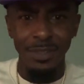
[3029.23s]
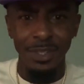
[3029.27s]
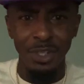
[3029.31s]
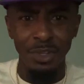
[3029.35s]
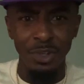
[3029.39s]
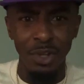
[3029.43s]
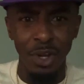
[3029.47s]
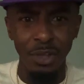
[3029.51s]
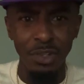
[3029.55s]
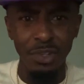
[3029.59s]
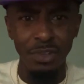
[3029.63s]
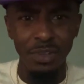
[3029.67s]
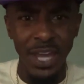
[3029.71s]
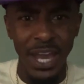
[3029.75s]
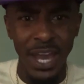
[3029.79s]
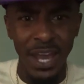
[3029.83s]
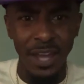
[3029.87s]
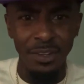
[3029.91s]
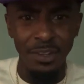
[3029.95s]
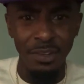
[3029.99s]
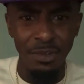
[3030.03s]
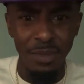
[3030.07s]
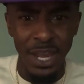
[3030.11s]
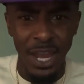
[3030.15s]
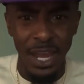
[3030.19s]
You know, you
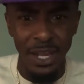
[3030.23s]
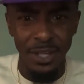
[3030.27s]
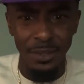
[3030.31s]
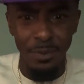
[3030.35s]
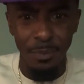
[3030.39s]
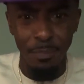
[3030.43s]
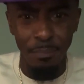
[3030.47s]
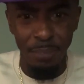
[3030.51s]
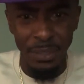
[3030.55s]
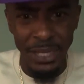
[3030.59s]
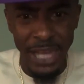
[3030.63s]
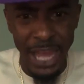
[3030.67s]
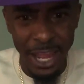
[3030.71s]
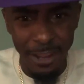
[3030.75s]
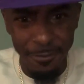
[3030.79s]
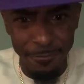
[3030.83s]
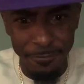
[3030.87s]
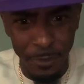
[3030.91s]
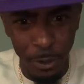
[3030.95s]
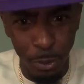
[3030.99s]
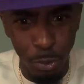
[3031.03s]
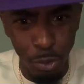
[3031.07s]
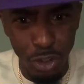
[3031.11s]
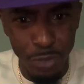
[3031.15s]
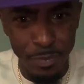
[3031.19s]
got black
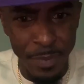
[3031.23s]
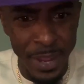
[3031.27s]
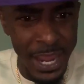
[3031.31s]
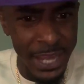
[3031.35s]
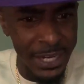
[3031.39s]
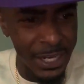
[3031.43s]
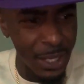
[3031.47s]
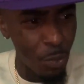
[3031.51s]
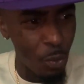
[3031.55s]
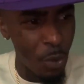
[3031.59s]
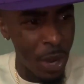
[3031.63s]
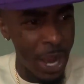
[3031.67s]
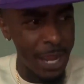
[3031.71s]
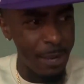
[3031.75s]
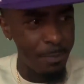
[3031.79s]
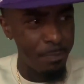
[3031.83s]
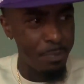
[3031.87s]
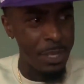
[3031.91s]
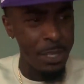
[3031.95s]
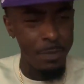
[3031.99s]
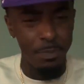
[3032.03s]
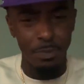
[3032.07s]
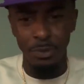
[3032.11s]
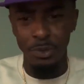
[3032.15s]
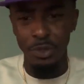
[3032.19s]
folks mad at white
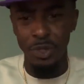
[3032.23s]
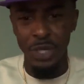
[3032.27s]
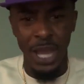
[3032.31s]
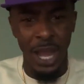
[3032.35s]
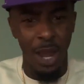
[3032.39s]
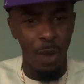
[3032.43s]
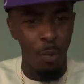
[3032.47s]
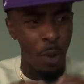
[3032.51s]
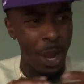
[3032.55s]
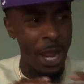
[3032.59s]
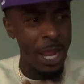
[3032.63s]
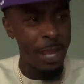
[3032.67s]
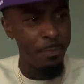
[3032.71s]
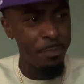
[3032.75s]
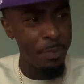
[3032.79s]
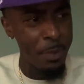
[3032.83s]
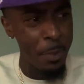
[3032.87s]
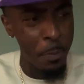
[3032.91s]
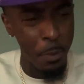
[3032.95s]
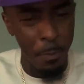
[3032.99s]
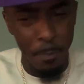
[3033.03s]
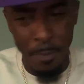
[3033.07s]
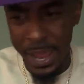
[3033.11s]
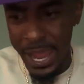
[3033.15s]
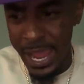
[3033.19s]
people. You got white
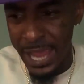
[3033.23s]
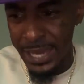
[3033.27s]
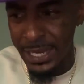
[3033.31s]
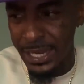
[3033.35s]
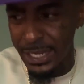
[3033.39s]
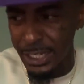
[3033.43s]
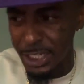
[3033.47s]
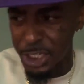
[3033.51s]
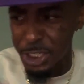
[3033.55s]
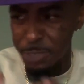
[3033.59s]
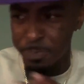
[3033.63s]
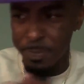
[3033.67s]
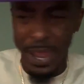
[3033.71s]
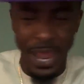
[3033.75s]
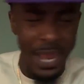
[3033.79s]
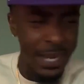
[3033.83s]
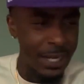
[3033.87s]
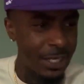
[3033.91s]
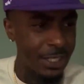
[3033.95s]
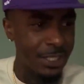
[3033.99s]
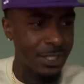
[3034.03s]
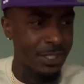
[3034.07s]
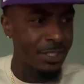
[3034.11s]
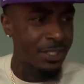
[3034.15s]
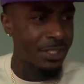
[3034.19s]
people mad at
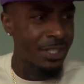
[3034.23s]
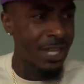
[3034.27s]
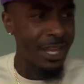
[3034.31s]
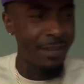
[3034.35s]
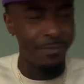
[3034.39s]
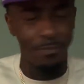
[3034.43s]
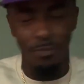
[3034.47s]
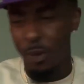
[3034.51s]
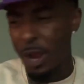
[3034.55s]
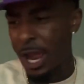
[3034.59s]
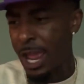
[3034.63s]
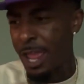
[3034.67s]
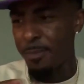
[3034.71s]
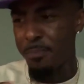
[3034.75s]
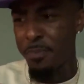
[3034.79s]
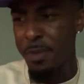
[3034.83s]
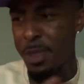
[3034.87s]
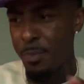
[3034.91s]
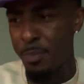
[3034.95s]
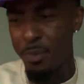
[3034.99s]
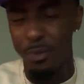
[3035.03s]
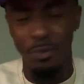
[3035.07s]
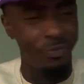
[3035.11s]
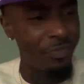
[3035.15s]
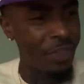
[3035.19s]
Hispanics because white
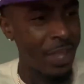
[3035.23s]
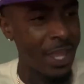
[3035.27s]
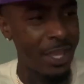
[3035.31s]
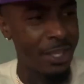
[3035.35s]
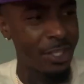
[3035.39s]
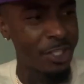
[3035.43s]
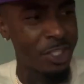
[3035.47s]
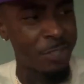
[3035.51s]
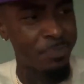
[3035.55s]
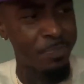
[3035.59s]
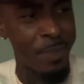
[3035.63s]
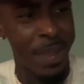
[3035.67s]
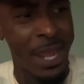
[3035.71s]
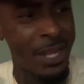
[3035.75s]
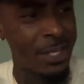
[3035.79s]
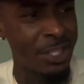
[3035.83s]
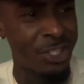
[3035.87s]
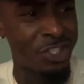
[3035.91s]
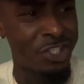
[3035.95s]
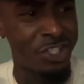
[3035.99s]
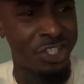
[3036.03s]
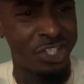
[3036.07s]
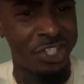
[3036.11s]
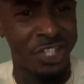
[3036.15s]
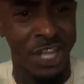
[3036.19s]
people think
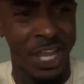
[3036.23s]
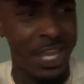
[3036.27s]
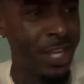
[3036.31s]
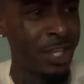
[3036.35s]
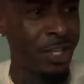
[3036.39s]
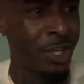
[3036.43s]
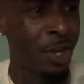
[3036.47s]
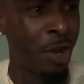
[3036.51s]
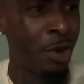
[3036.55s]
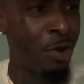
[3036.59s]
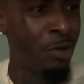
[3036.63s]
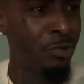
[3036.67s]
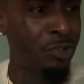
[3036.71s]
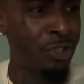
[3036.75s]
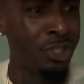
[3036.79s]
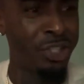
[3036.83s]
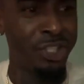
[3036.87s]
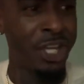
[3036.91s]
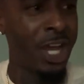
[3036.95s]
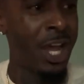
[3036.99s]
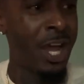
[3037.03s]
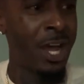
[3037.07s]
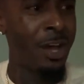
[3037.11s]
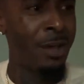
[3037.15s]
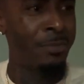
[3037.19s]
Hispanics is taking all the
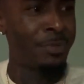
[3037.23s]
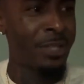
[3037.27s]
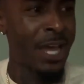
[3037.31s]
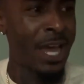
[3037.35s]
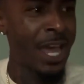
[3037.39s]
jobs.